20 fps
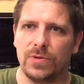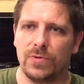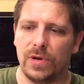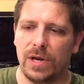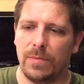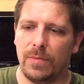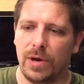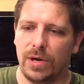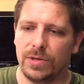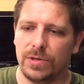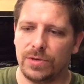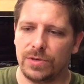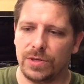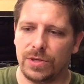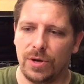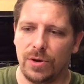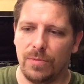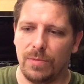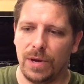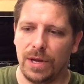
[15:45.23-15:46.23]
$20 or
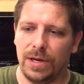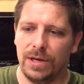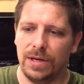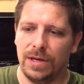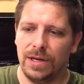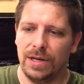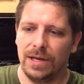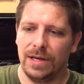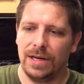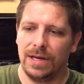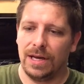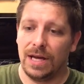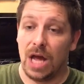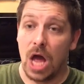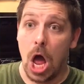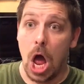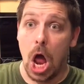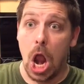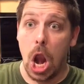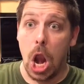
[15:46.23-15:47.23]
so, but
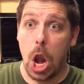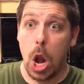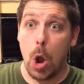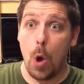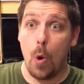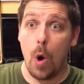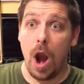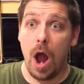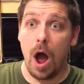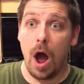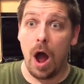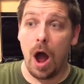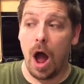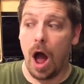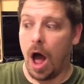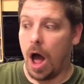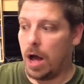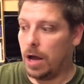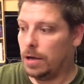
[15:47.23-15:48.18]
no longer.